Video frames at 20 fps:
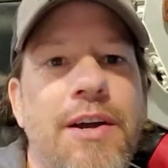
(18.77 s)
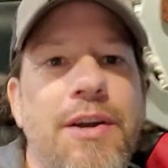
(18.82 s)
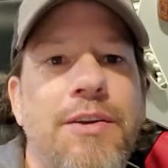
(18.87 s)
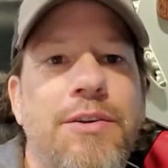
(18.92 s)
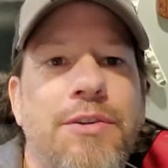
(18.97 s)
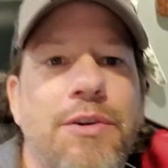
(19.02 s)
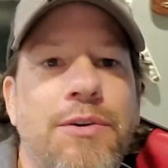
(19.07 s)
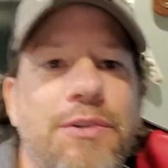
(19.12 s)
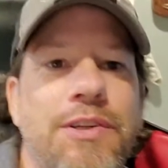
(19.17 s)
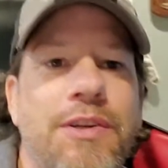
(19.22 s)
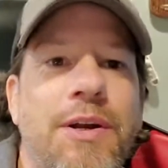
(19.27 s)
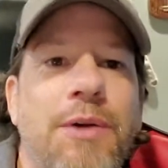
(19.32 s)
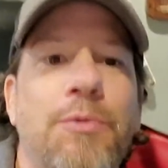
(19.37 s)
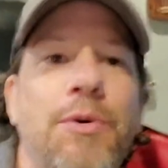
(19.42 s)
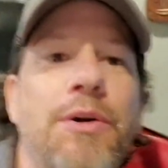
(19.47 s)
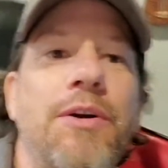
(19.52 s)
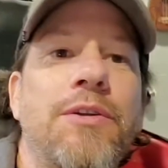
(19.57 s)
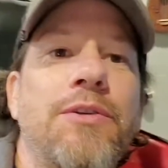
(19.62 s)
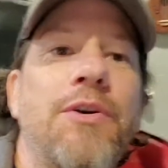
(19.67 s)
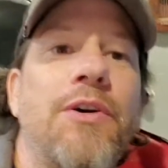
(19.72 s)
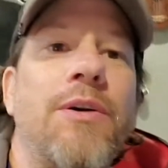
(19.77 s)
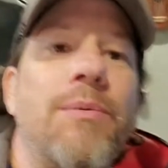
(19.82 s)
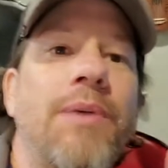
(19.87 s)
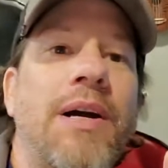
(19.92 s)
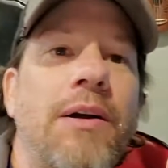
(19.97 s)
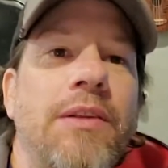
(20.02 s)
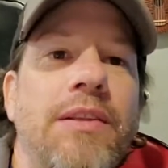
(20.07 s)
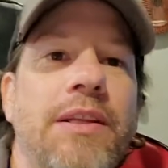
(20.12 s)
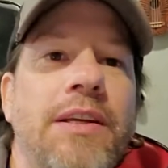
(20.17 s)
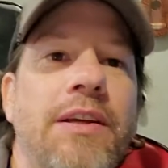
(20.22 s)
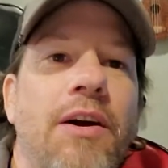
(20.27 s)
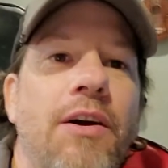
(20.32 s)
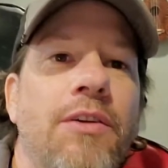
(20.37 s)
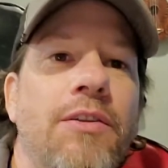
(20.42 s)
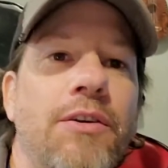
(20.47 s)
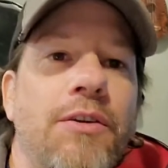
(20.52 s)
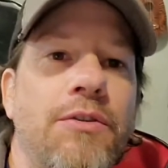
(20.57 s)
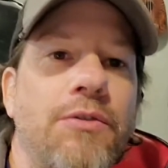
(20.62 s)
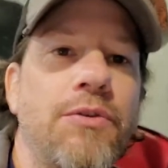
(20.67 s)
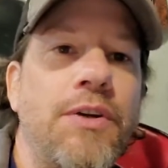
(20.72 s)
So today we're going to talk about the
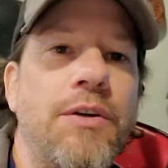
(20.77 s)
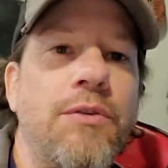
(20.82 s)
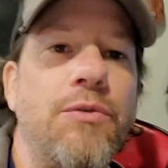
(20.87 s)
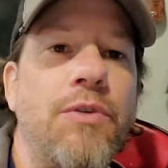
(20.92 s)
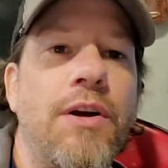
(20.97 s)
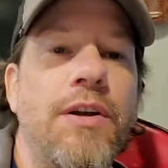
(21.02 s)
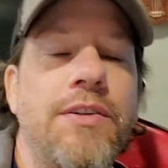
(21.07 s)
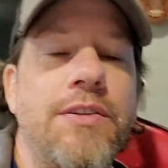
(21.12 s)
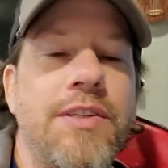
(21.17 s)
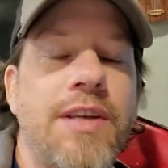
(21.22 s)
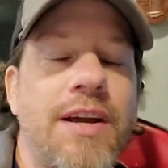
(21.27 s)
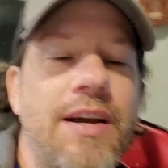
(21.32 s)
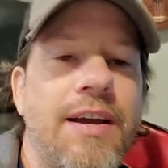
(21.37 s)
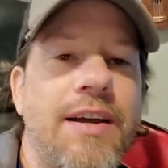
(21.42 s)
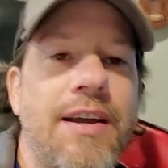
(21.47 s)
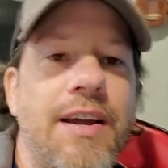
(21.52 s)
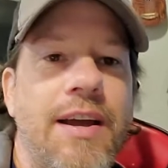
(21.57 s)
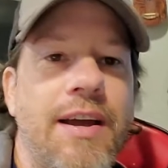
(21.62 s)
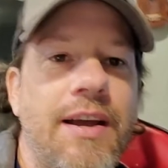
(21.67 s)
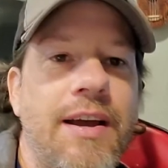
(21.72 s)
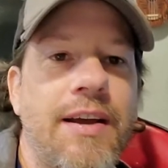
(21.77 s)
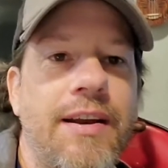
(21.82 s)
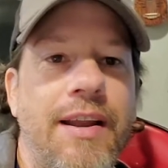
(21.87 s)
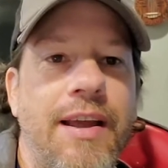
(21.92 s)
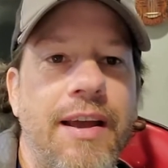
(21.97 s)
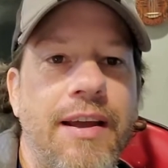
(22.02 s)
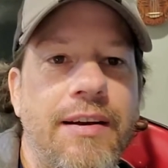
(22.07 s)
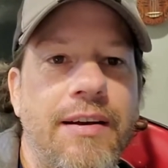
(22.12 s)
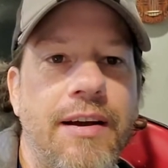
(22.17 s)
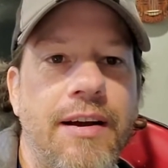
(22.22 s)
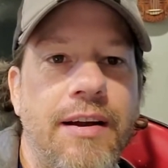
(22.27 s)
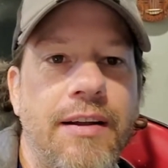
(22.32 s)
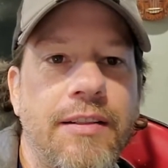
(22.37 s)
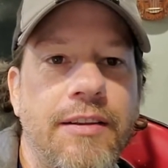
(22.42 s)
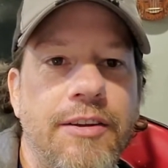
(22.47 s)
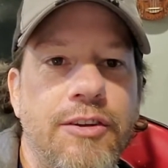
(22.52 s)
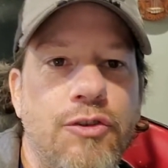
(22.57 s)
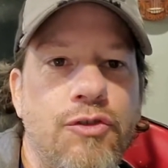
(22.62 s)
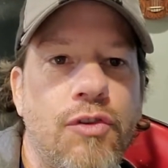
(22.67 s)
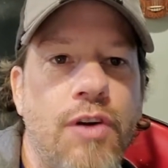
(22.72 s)
other 3 runs I had at
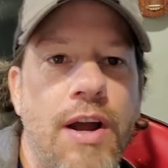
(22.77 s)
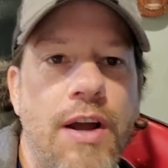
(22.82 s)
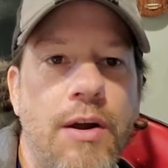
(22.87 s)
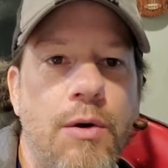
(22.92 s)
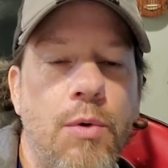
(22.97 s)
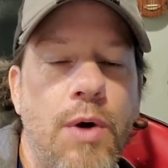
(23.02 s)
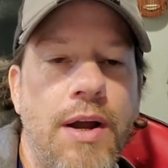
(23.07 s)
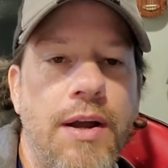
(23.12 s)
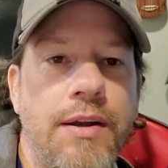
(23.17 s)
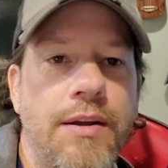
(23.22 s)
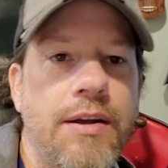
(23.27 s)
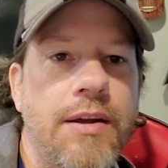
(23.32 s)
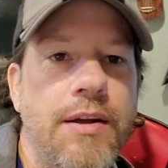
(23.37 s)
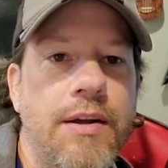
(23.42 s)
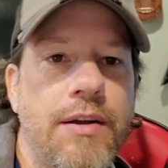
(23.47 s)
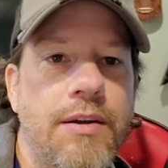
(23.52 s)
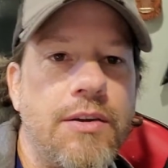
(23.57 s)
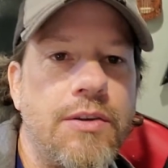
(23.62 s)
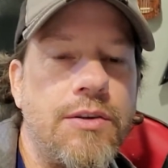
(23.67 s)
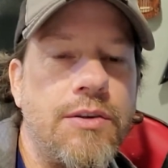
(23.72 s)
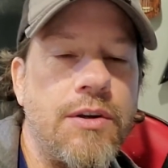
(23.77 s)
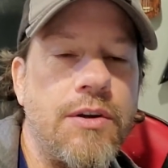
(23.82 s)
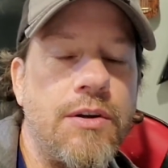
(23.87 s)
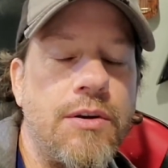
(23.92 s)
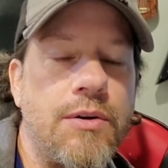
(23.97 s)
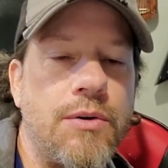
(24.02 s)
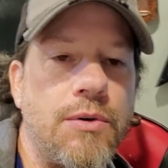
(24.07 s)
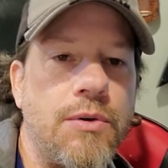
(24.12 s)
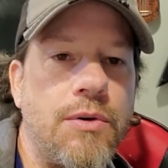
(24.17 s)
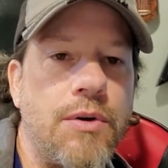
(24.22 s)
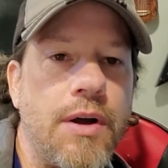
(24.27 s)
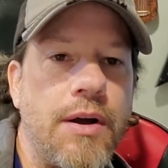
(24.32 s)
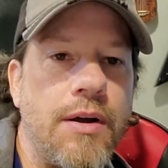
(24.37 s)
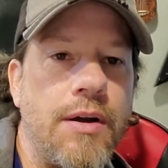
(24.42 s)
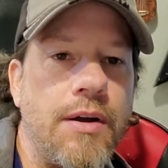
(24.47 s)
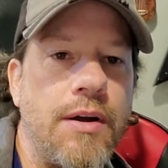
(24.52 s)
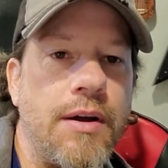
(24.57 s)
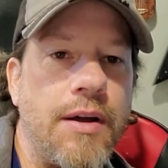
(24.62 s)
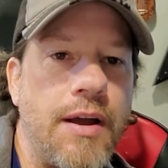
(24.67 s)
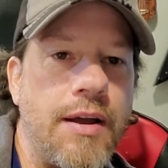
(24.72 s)
Island Dragway. So
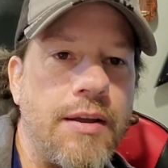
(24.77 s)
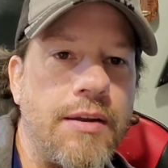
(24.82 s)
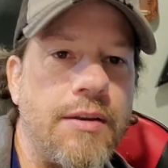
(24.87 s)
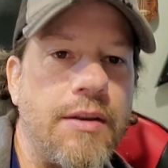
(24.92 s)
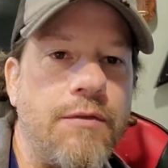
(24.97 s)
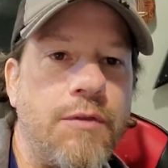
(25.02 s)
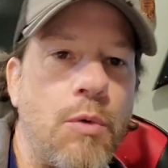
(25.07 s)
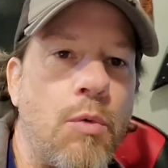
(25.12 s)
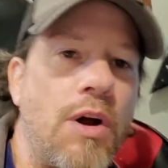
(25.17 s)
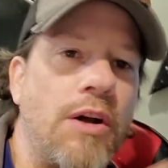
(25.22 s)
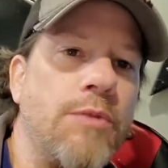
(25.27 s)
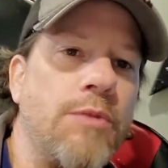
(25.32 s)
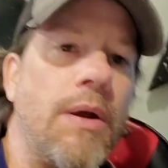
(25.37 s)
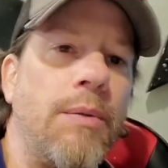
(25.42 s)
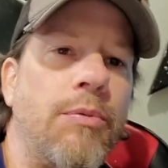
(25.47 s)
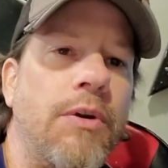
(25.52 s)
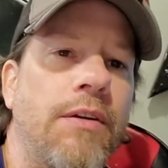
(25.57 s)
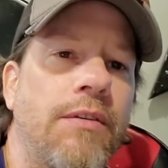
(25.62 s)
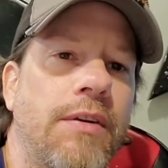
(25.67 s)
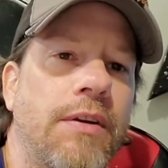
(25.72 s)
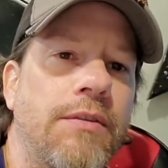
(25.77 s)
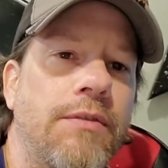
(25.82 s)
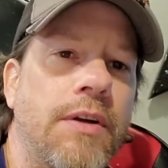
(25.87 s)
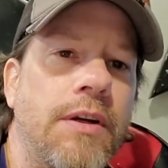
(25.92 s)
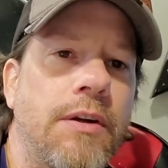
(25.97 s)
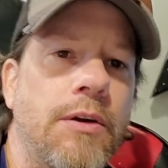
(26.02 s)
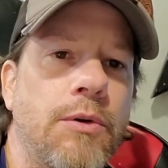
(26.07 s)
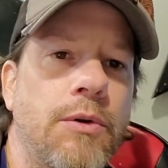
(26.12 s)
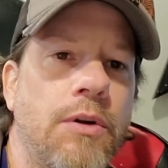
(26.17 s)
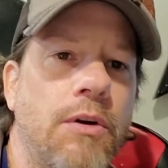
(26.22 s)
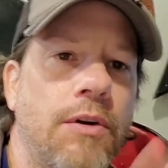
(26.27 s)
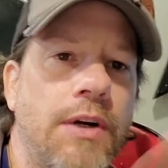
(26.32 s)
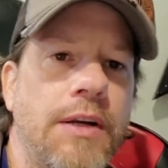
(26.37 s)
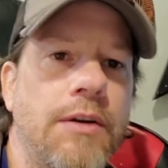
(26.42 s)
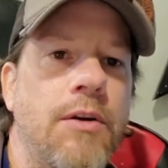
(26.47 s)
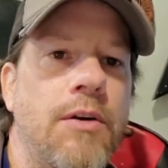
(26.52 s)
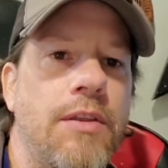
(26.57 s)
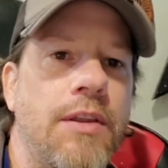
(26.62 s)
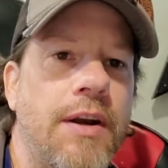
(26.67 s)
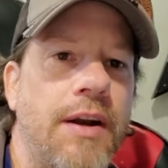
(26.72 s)
if you watched my previous video, you already
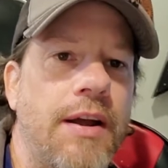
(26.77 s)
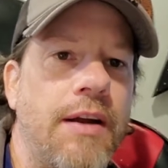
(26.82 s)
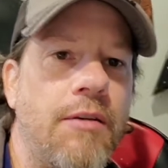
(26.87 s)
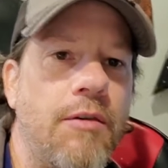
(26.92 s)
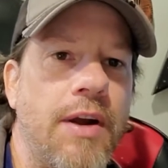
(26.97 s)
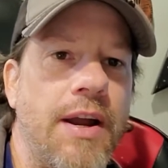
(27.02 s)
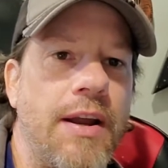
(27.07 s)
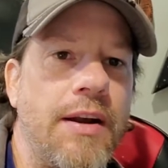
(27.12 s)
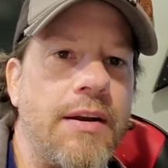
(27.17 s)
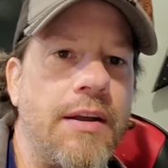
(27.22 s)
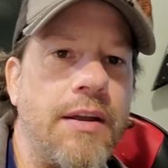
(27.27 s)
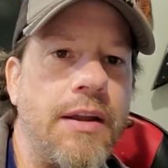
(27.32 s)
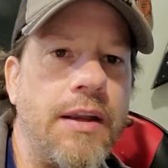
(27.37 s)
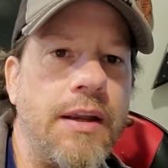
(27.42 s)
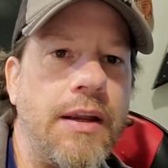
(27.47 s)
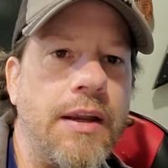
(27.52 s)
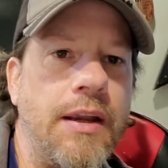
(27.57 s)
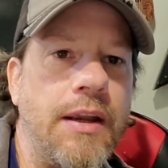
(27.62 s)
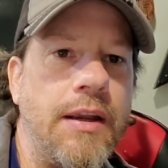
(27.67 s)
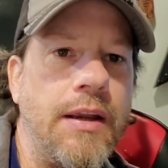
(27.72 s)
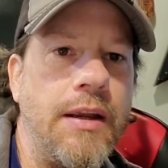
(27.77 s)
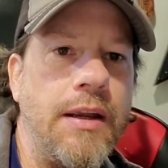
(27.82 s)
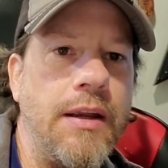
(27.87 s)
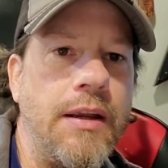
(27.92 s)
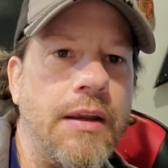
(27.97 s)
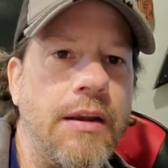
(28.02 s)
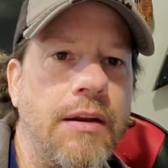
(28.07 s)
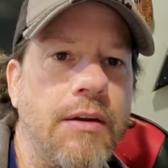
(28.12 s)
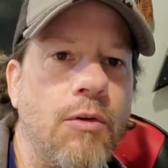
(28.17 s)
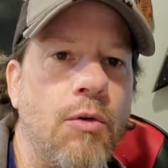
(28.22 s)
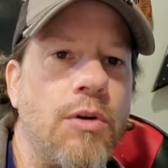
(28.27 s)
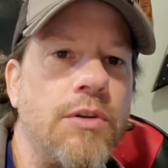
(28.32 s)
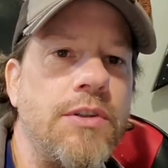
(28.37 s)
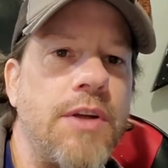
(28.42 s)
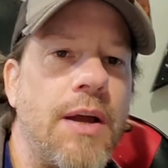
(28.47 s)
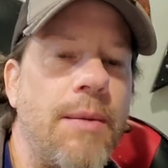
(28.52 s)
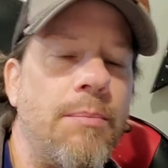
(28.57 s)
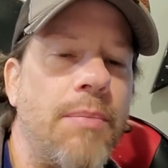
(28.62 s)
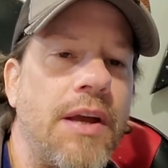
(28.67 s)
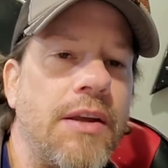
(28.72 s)
know that I ran an
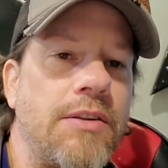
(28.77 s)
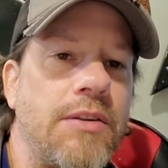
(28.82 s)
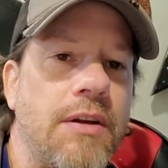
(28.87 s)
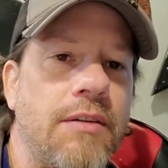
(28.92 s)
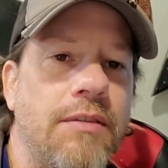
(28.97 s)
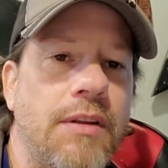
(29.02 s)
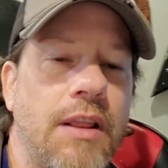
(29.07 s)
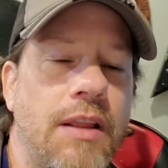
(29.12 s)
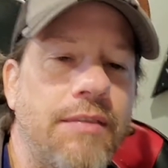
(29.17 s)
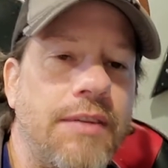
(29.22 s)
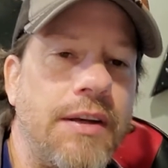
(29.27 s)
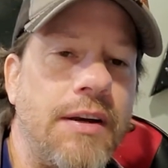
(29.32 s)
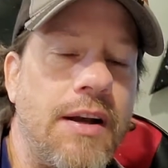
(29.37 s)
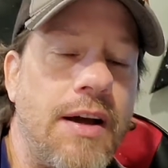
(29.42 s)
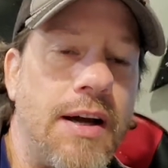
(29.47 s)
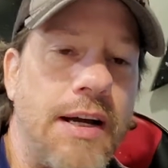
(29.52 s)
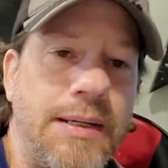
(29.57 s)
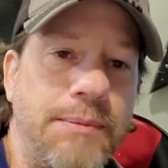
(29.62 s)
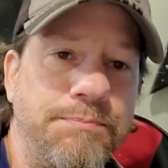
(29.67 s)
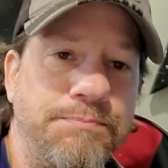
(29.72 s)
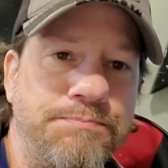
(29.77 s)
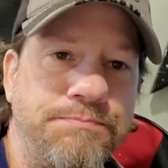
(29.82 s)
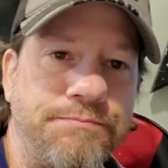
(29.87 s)
all-time best of 11.9,